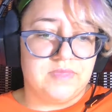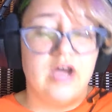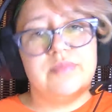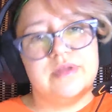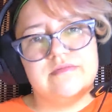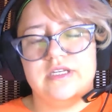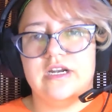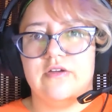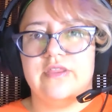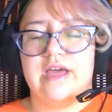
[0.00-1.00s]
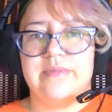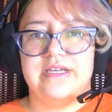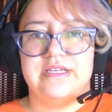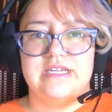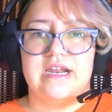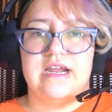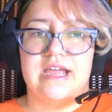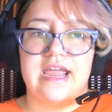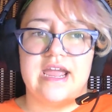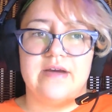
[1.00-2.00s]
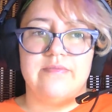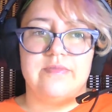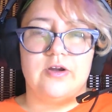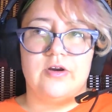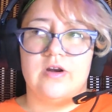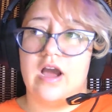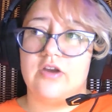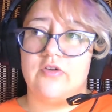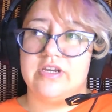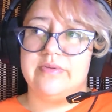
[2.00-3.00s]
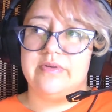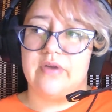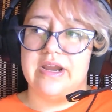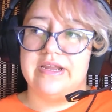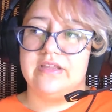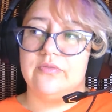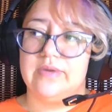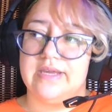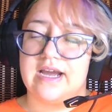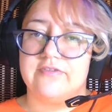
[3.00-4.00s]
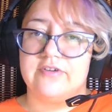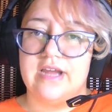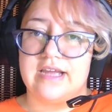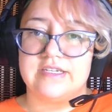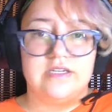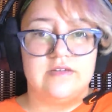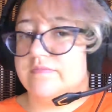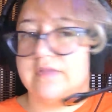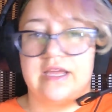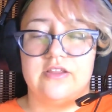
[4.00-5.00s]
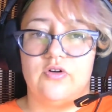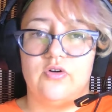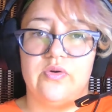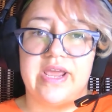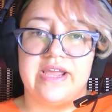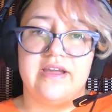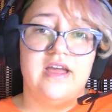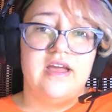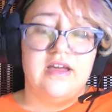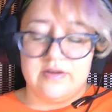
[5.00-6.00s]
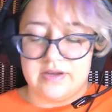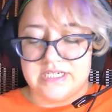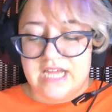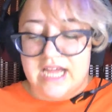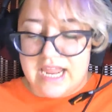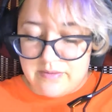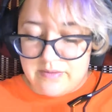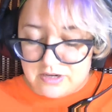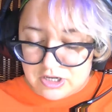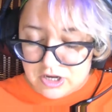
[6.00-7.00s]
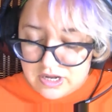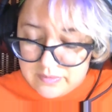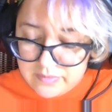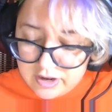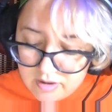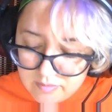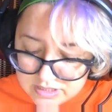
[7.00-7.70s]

but that being said, I am not going to be writing the week after next, like the whole week, because I am returning my grandma's